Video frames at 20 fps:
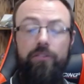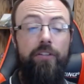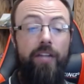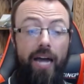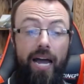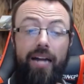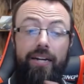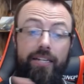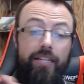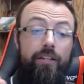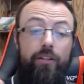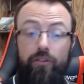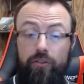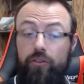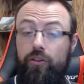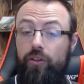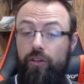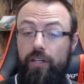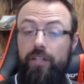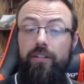God is
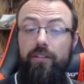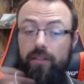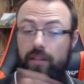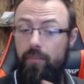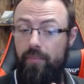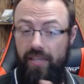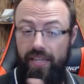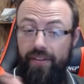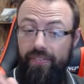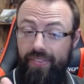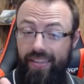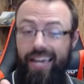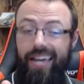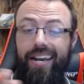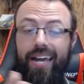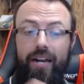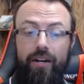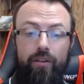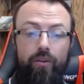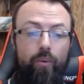good. Let me get that
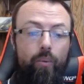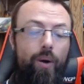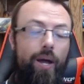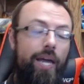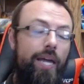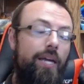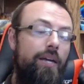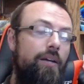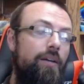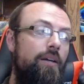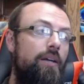out of the way.